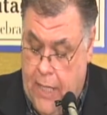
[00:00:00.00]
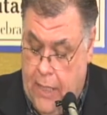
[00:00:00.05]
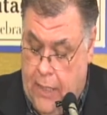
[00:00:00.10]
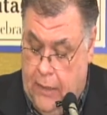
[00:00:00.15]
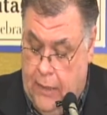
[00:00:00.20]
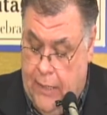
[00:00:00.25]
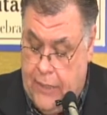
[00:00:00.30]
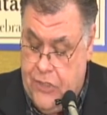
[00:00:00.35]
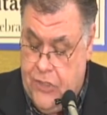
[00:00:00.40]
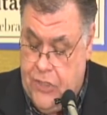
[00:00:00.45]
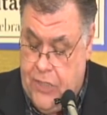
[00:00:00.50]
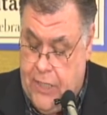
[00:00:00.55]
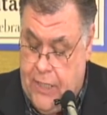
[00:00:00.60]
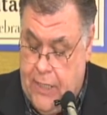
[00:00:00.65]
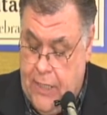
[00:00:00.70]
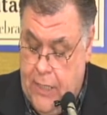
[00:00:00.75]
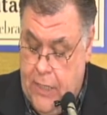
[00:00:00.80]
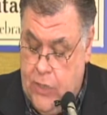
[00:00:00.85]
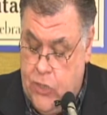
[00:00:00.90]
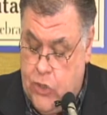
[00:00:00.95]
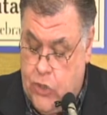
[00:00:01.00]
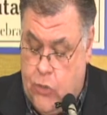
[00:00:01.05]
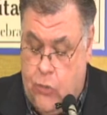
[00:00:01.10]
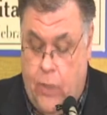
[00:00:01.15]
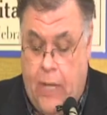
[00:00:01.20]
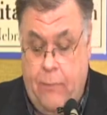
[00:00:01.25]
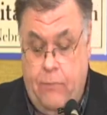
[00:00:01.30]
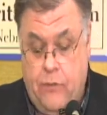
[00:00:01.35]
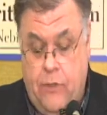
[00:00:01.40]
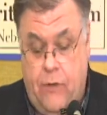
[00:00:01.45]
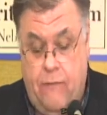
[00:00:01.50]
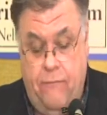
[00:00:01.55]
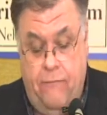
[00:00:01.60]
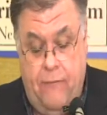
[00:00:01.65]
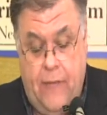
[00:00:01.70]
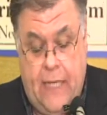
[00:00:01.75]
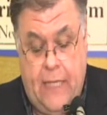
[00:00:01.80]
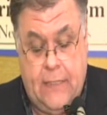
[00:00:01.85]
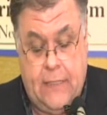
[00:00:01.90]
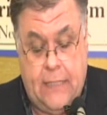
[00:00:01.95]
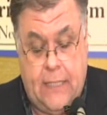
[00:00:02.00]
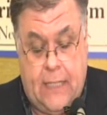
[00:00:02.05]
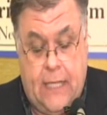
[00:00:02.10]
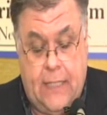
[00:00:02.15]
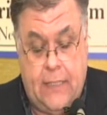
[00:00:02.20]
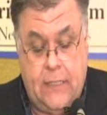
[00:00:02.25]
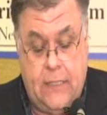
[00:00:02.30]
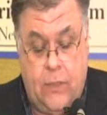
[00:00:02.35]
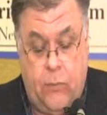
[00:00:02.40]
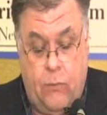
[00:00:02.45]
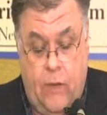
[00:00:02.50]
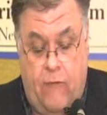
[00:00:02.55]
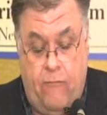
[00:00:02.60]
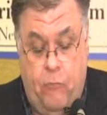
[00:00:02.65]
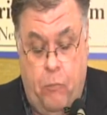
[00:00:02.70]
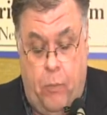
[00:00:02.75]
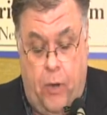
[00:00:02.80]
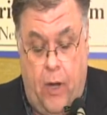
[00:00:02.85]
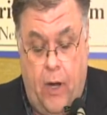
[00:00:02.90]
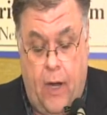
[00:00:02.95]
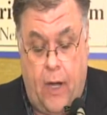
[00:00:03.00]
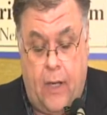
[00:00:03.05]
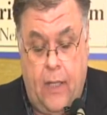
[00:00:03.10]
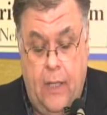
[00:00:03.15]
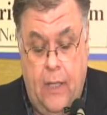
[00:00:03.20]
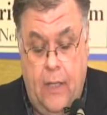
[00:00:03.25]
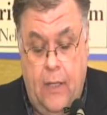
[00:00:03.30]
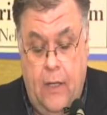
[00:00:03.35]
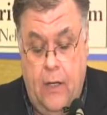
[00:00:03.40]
clutched it, scraped her face against the rough bark.